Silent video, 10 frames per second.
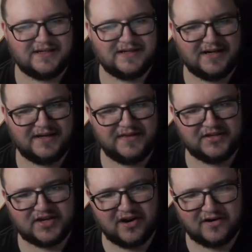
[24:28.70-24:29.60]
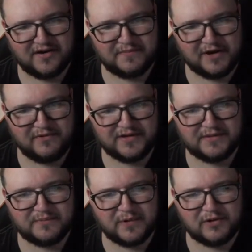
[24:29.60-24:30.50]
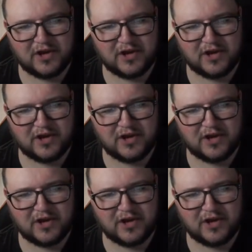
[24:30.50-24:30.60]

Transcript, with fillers: Uh, this guy, well, well,